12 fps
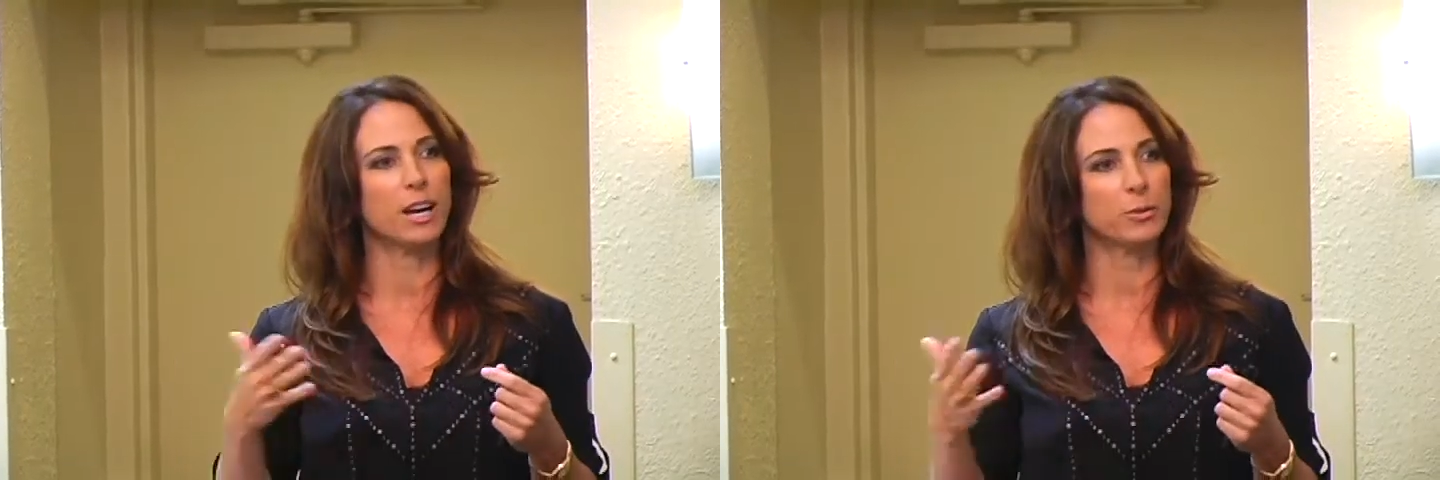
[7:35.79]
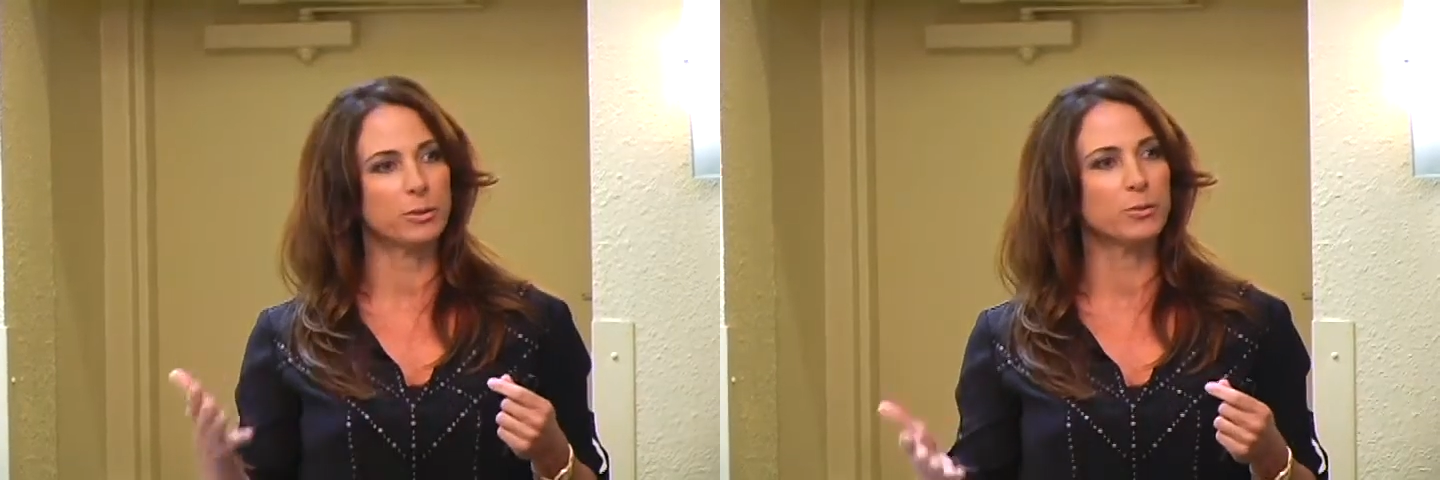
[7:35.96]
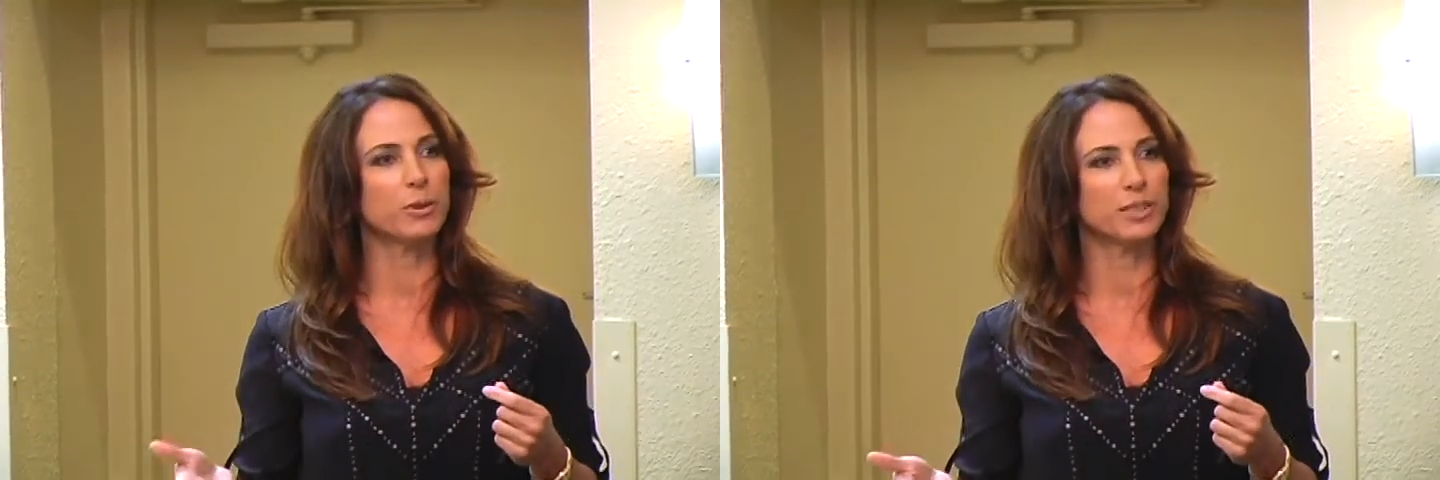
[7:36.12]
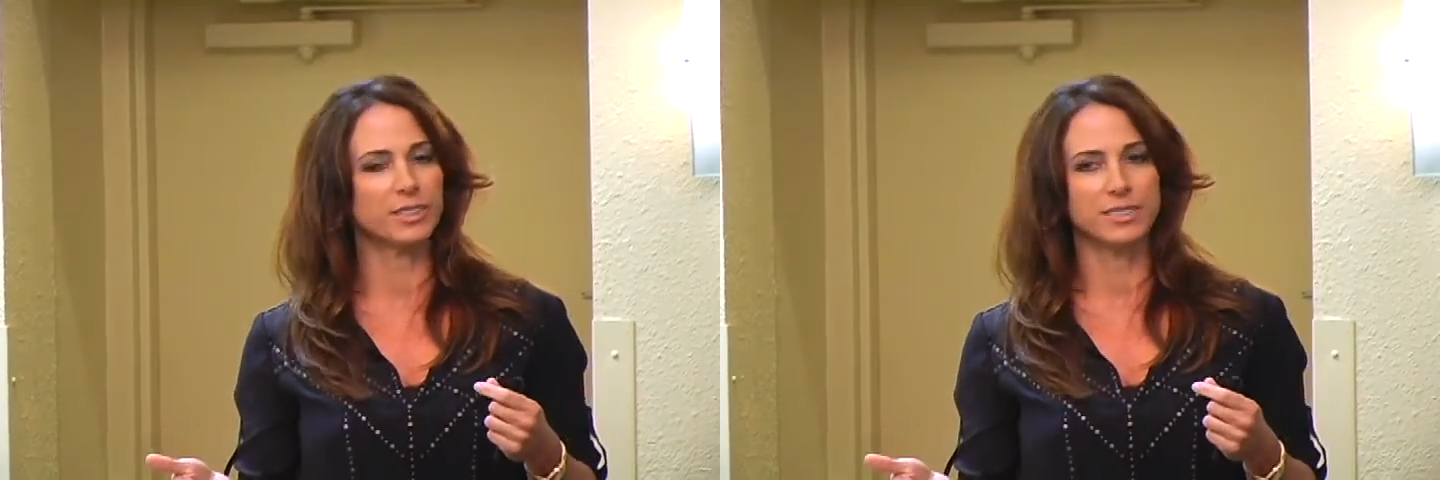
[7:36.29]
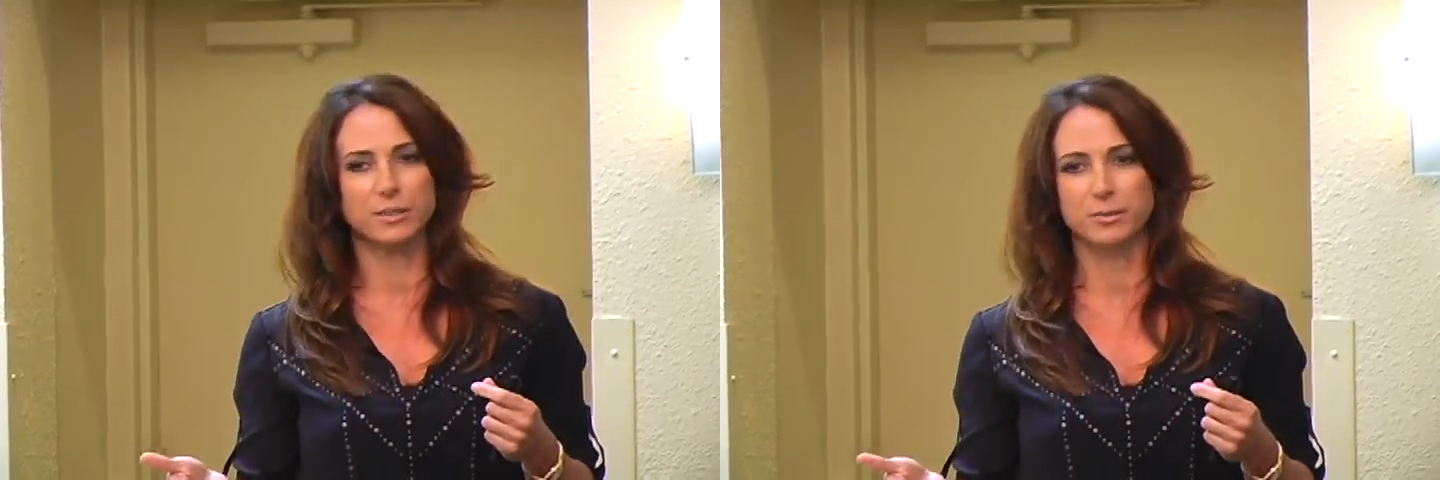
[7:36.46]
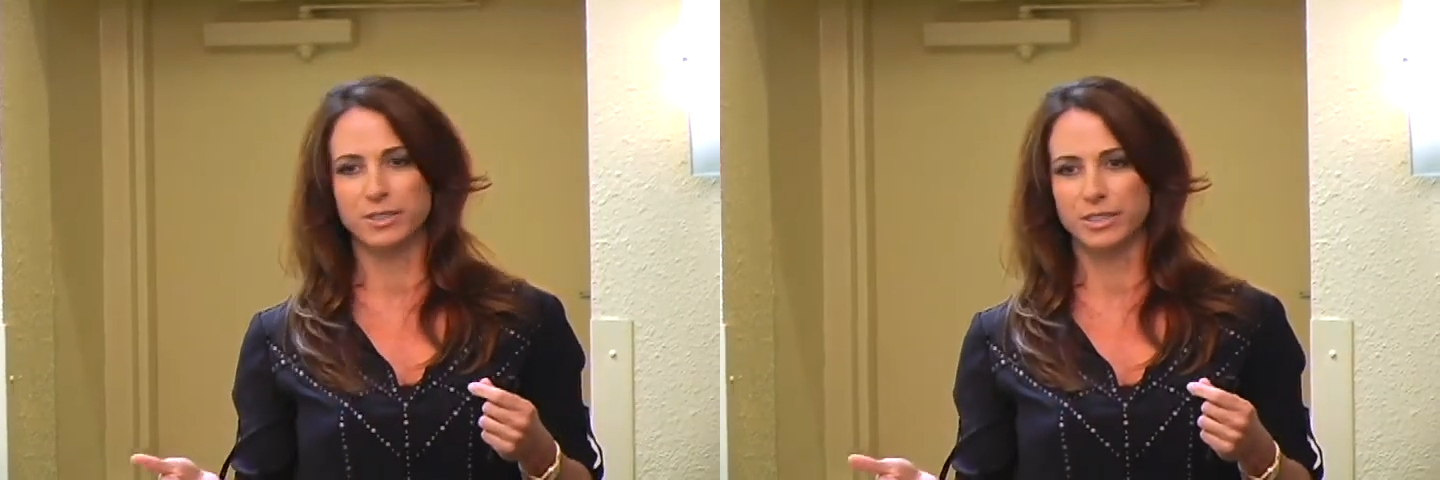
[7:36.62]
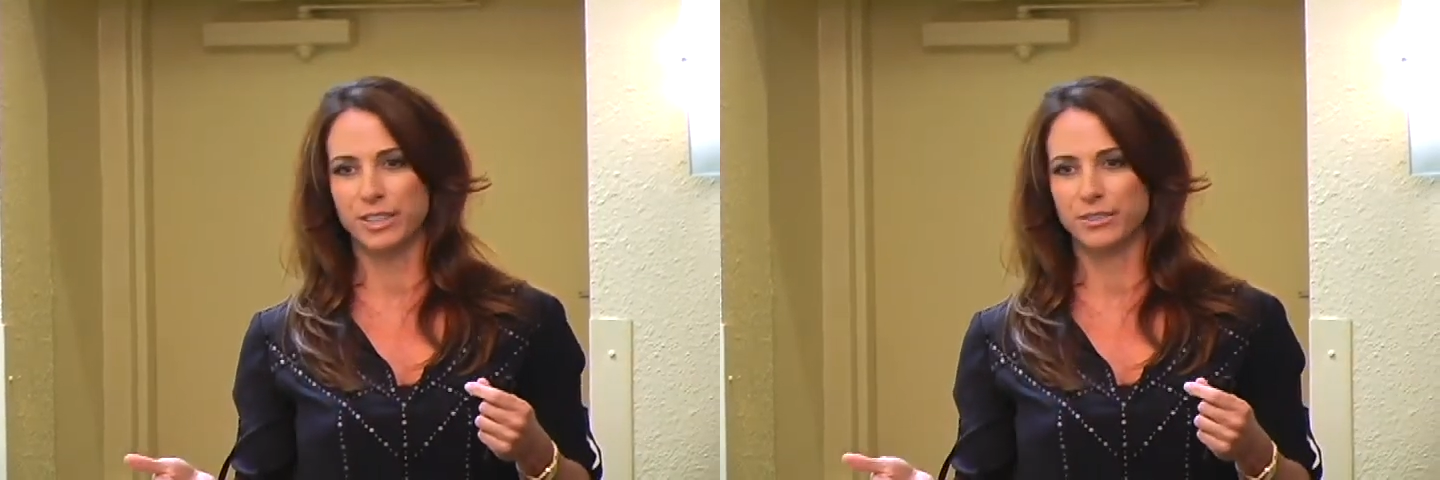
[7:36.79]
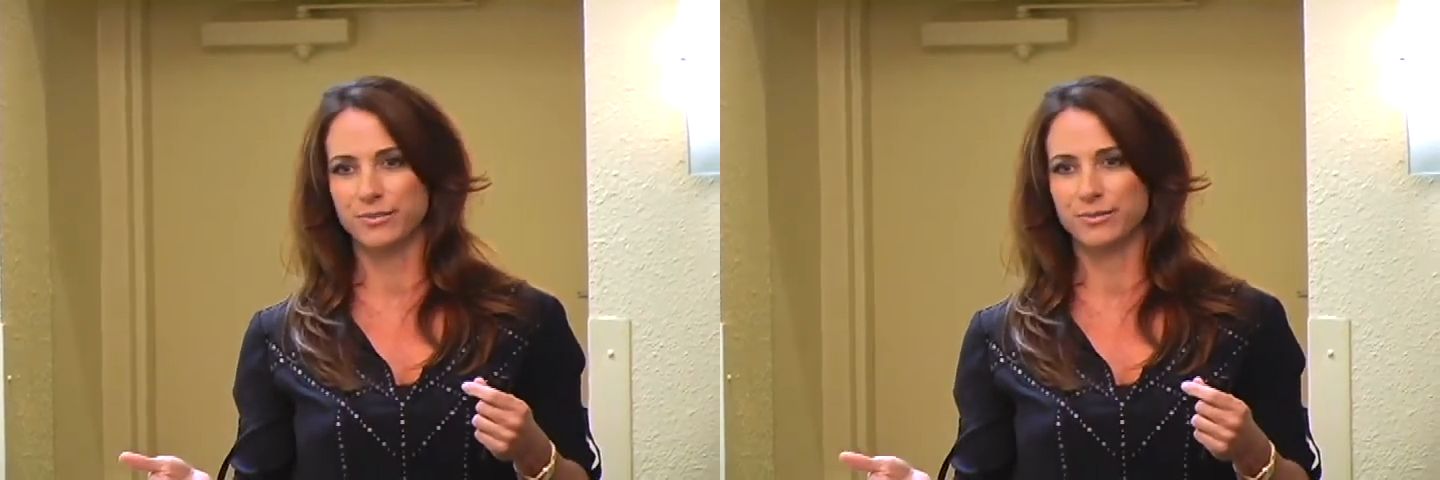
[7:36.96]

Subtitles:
I would ruin this one too.